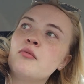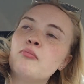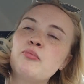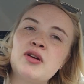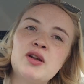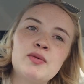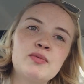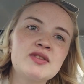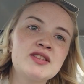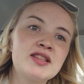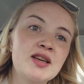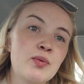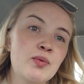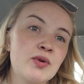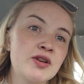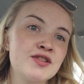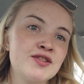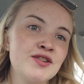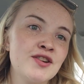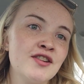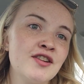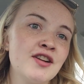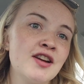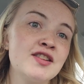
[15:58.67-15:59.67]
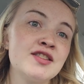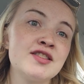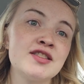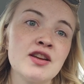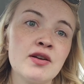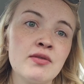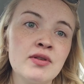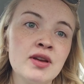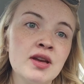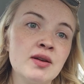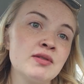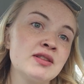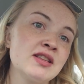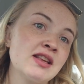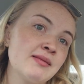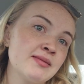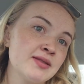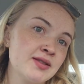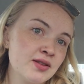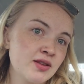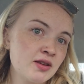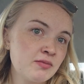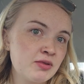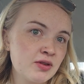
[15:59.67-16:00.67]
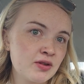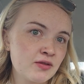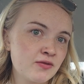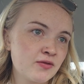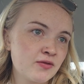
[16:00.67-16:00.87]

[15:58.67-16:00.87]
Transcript: But it was like winter and snowy. It was absolutely